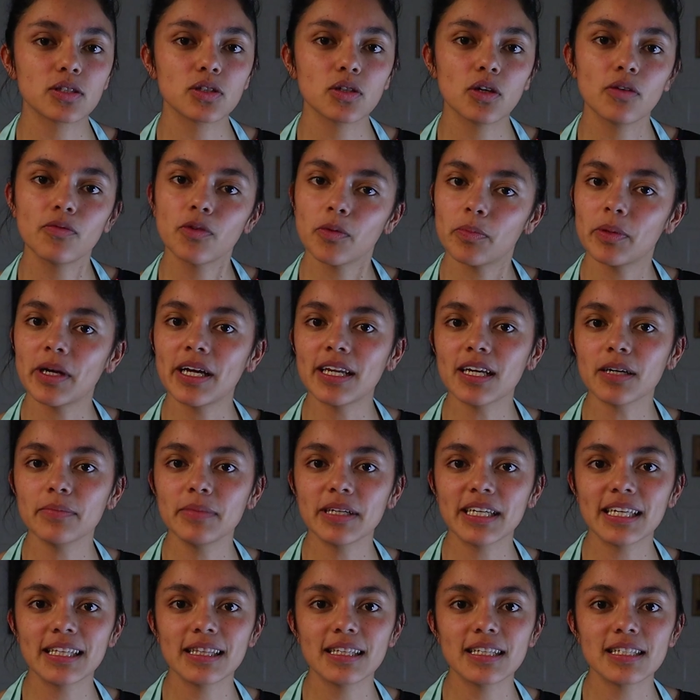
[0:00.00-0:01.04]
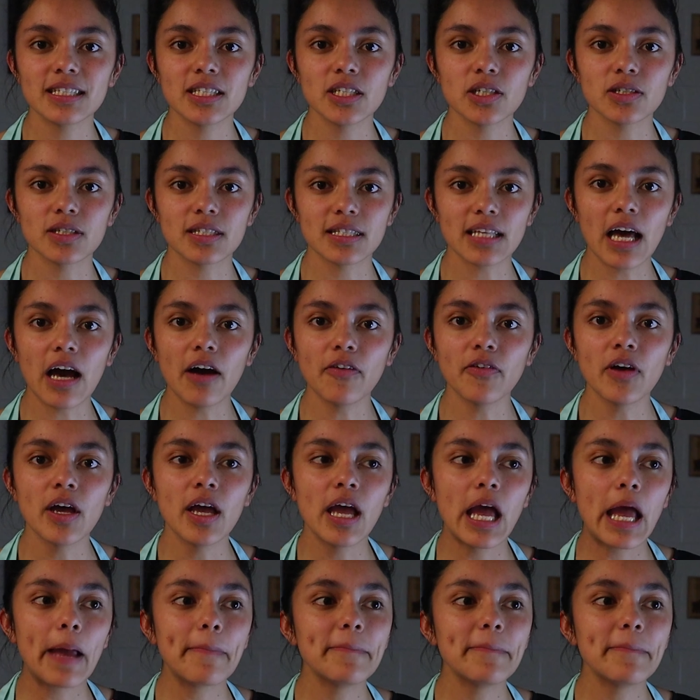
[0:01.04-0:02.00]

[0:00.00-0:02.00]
So if you're planning on making this yourself,